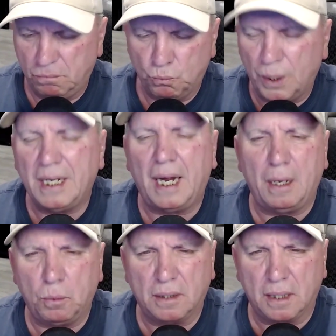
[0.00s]

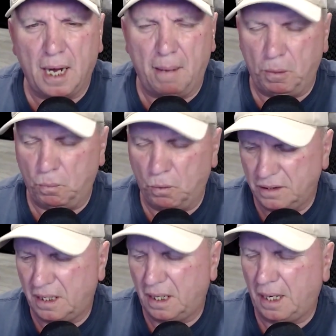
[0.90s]
relayed what the comment
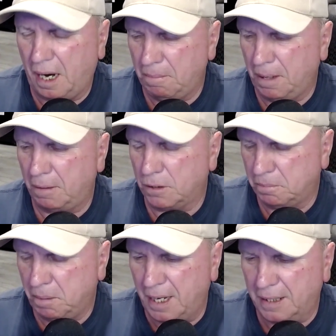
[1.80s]
was and I gave my
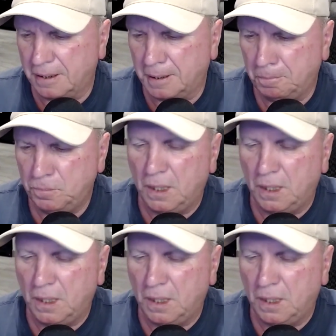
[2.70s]
response.